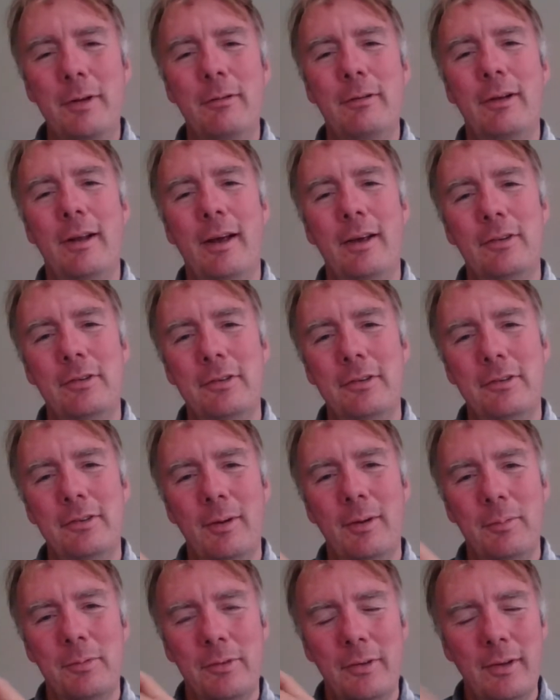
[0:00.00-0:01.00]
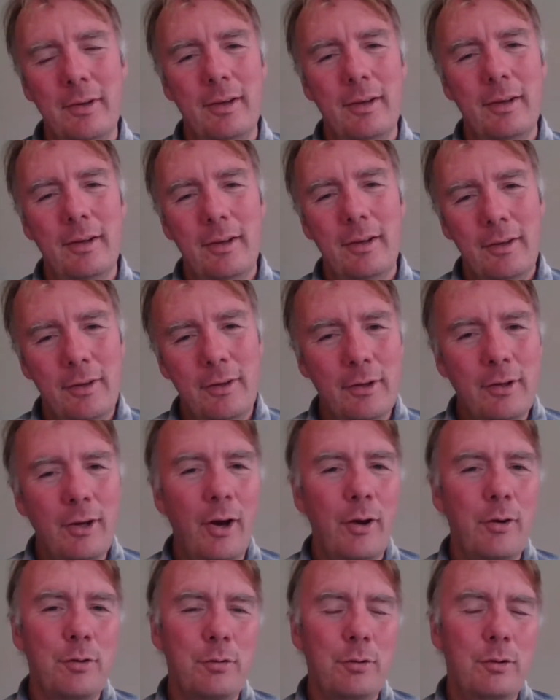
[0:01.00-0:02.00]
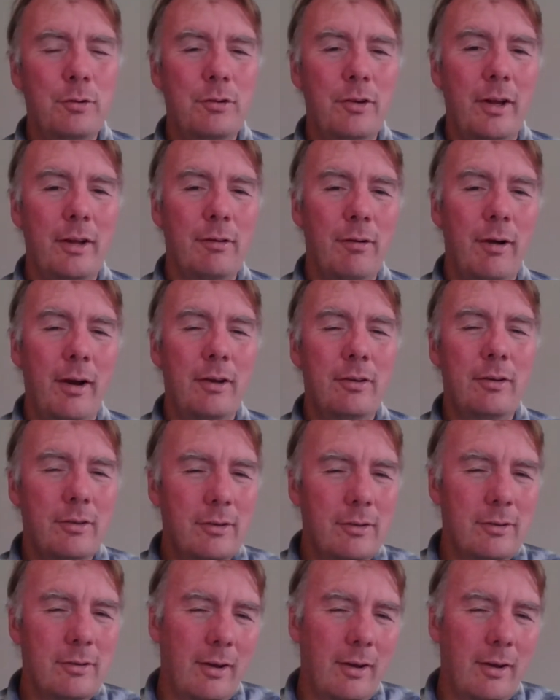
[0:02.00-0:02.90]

relationships that go through generations.